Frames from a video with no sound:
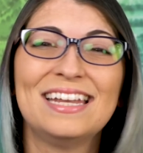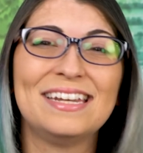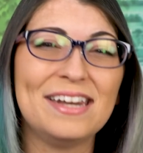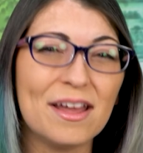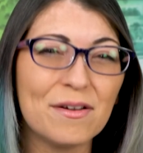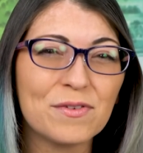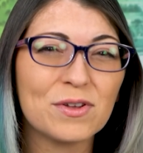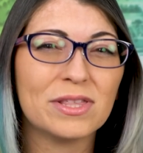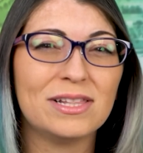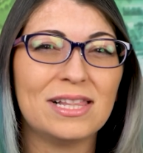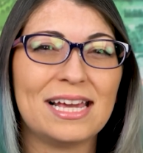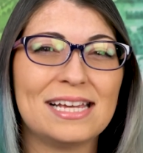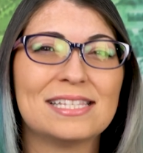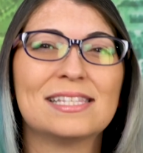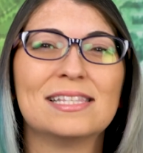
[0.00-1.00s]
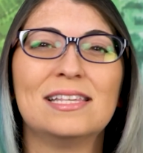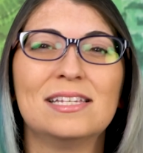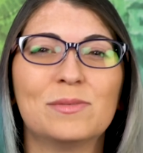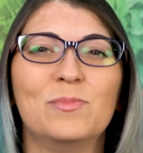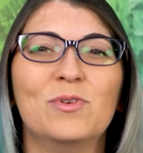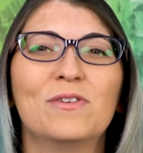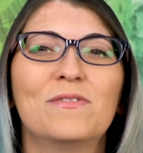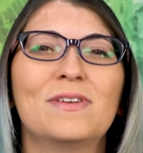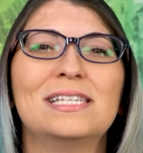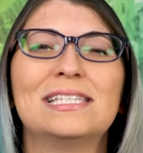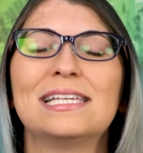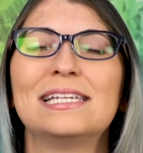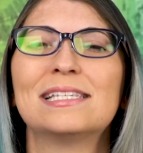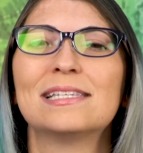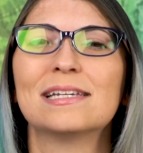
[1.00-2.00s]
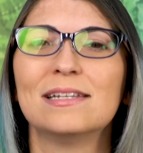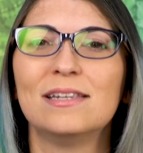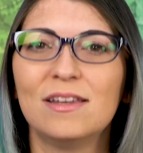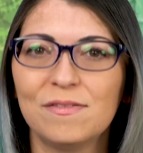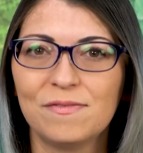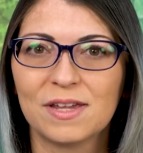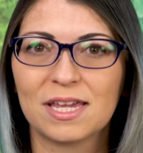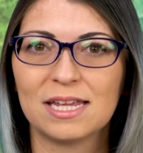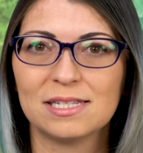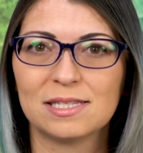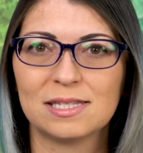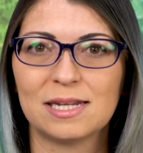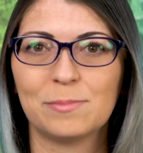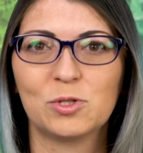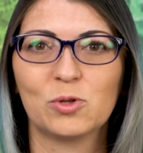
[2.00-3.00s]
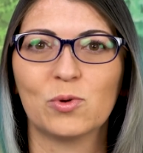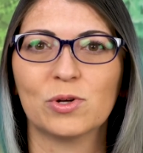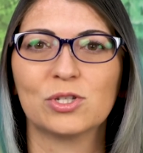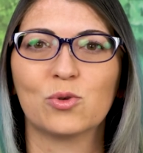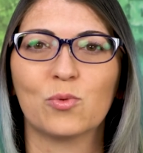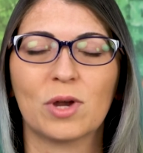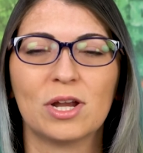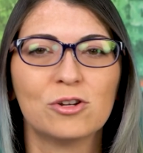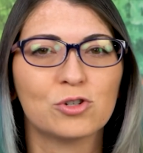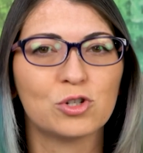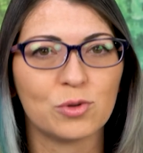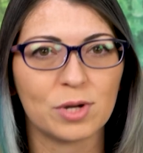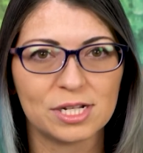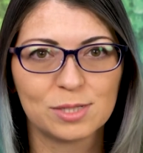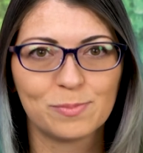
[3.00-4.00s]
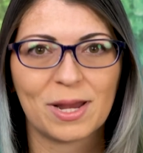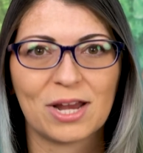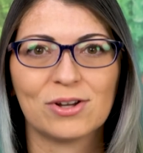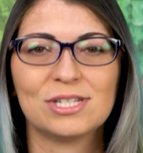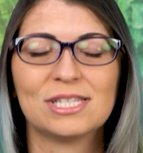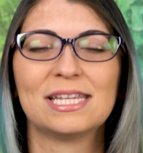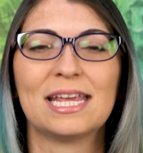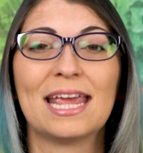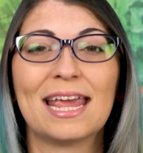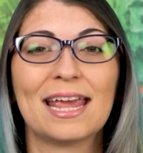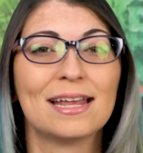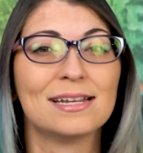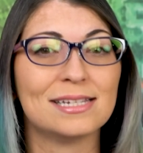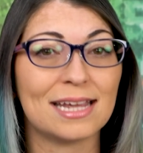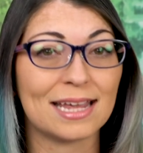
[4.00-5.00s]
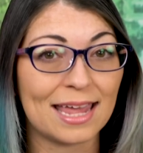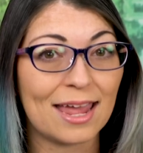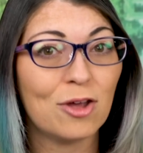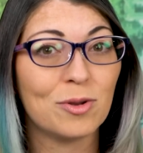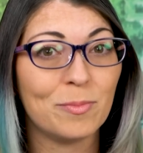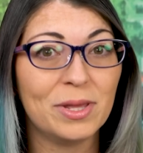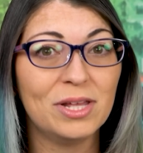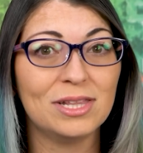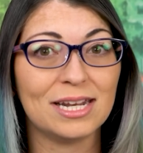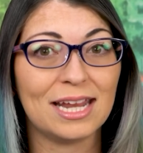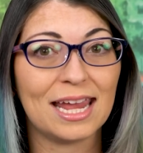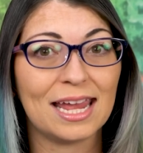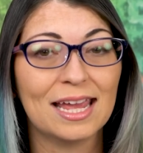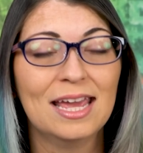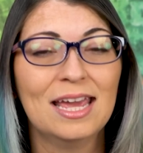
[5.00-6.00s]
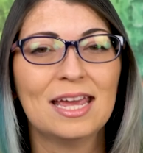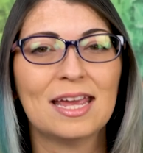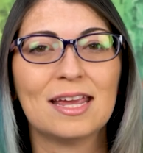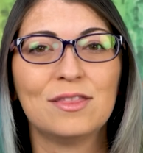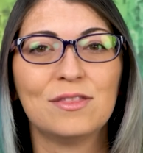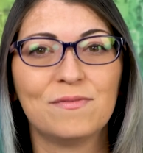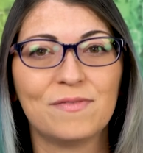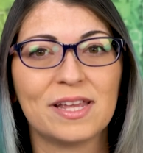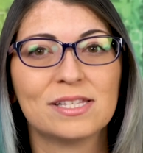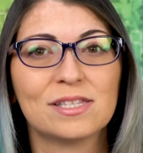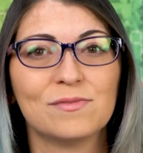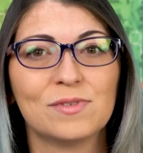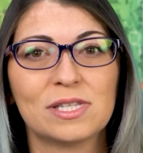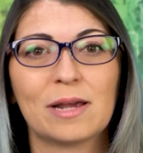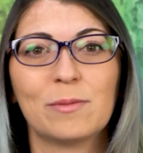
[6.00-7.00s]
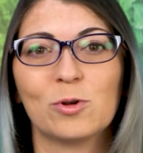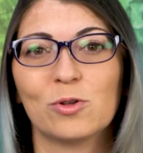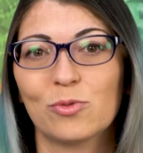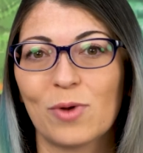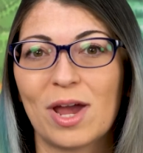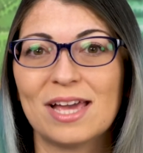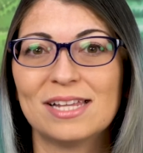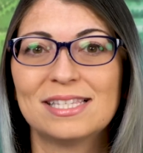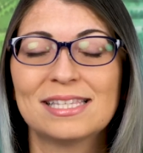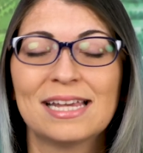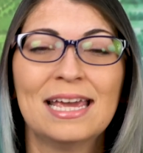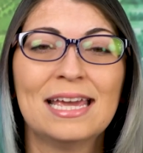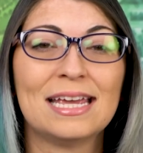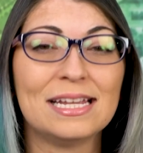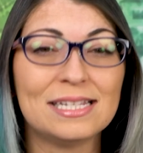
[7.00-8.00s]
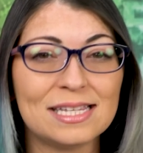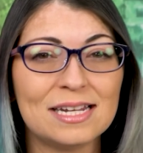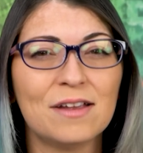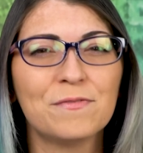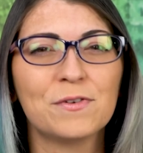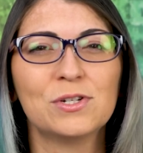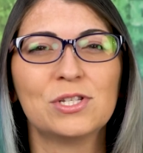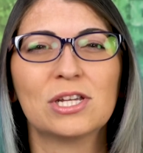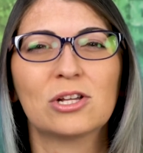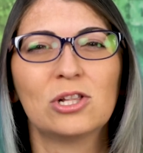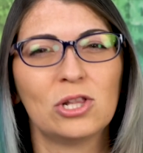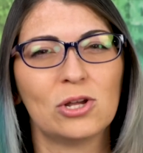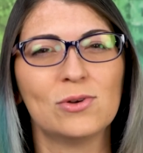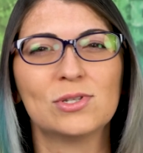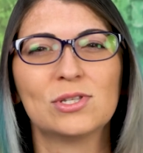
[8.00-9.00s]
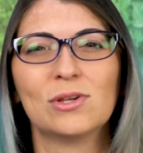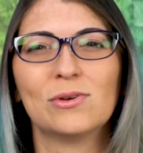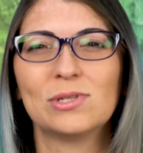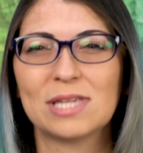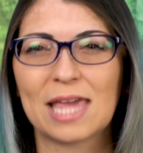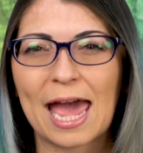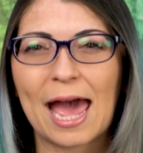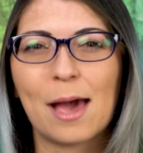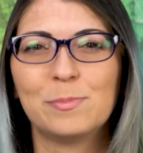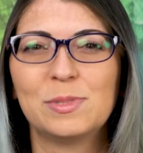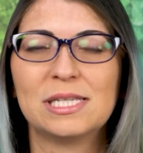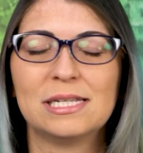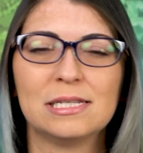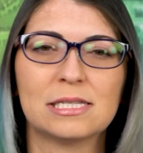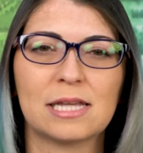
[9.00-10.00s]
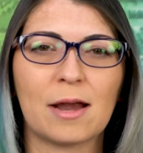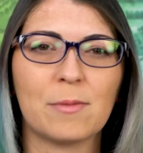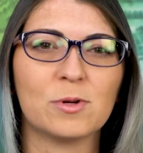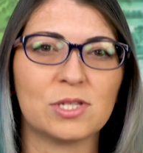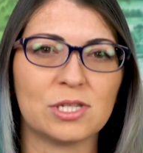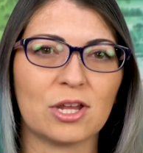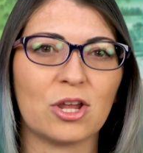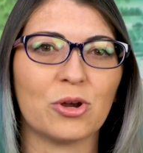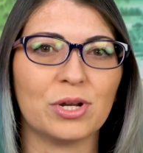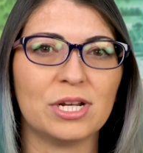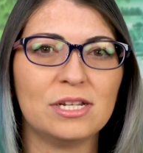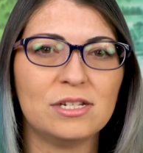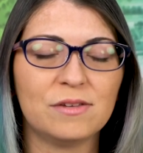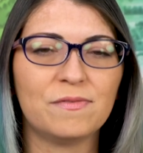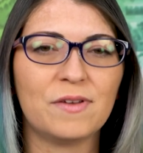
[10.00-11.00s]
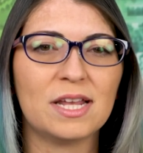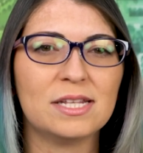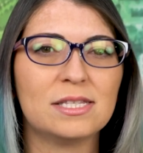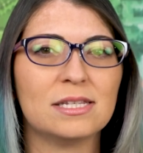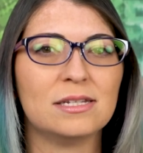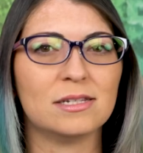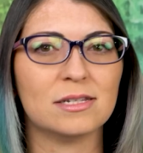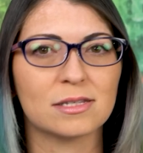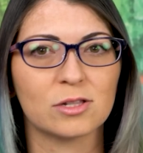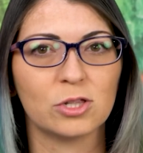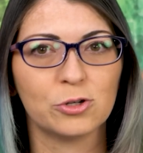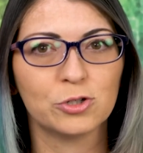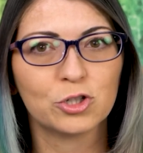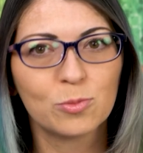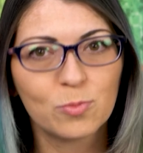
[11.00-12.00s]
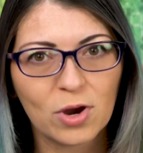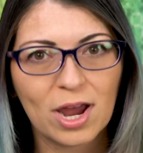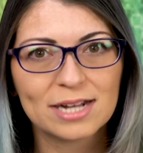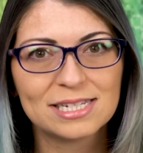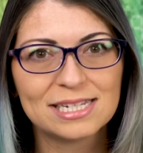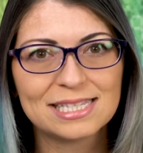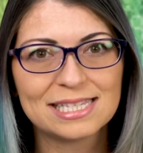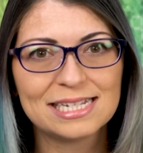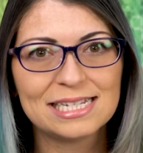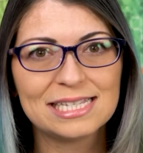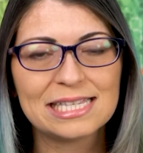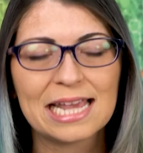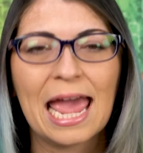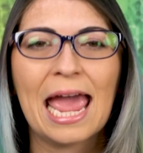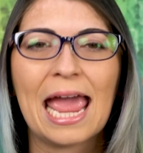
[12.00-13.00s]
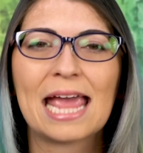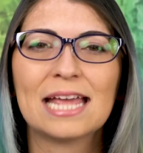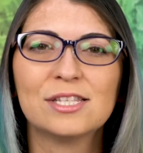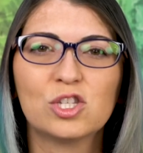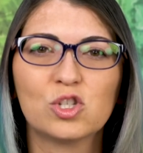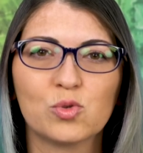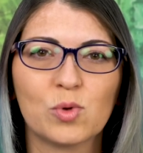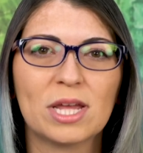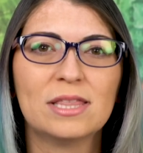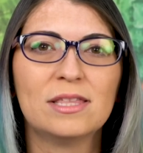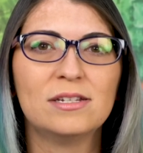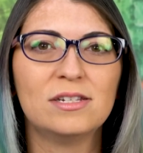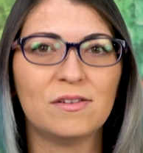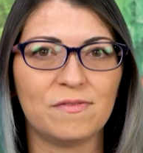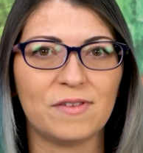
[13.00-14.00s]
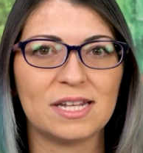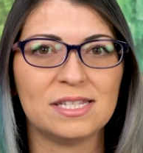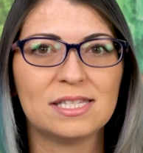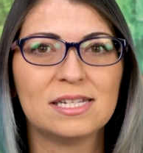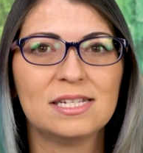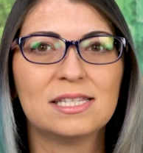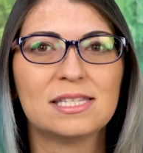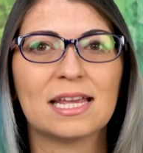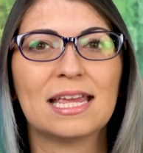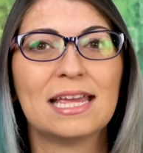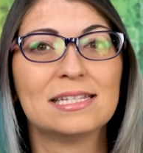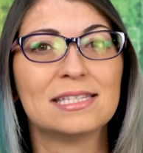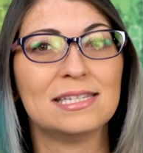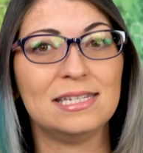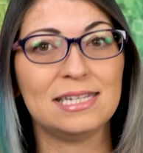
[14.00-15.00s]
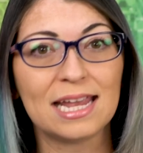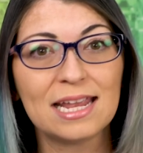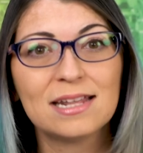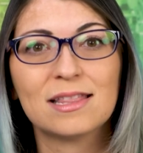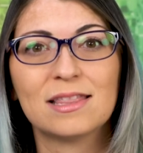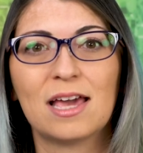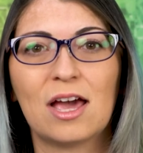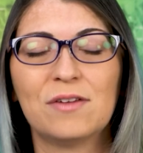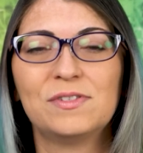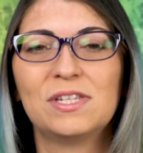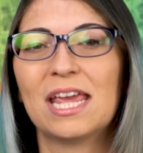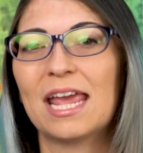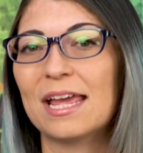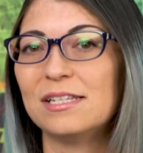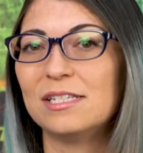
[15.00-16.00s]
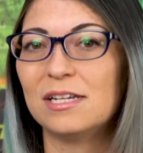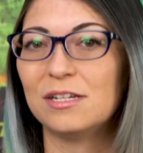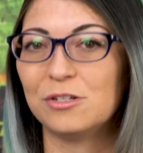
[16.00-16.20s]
Nevertheless, this move is a significant step towards greater transparency and accountability in the face of cyber threats. It's an effort to close those gaps in cybersecurity defense and disclosure practices, and strengthen defenses against data theft and